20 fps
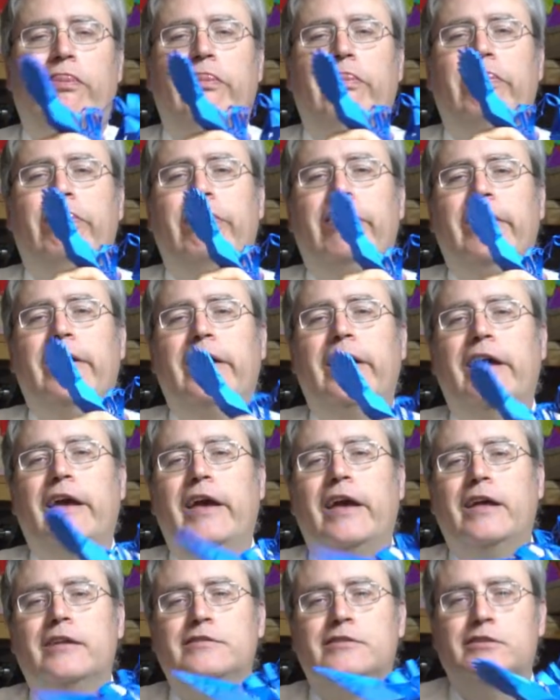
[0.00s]

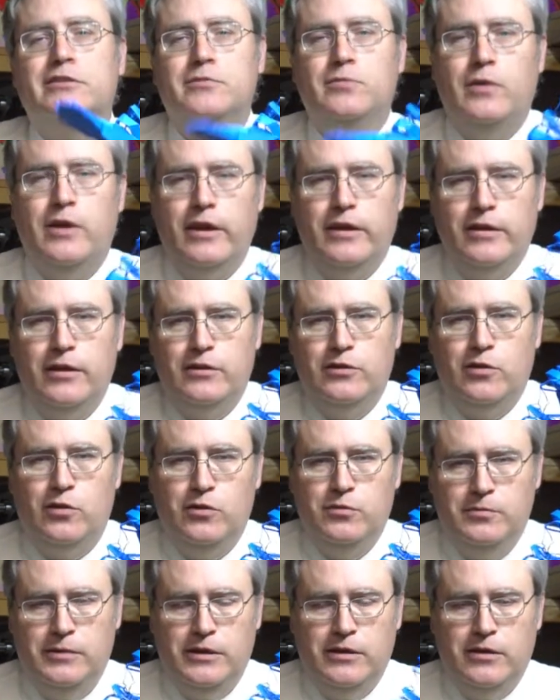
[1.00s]
this is why they told
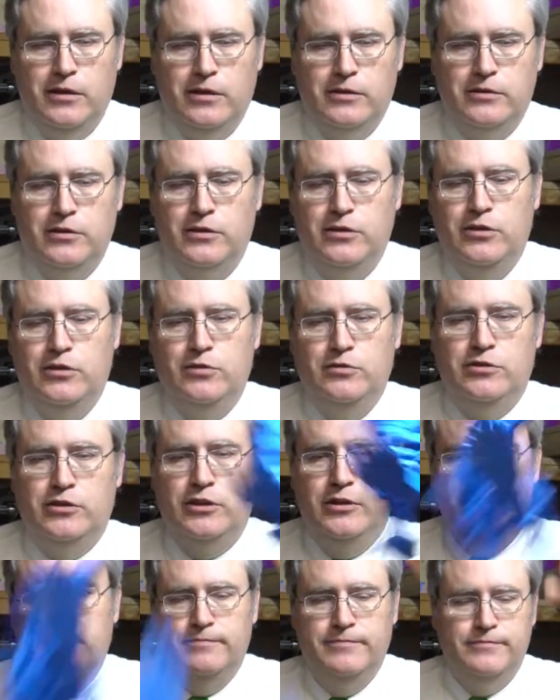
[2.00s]
me not to use it.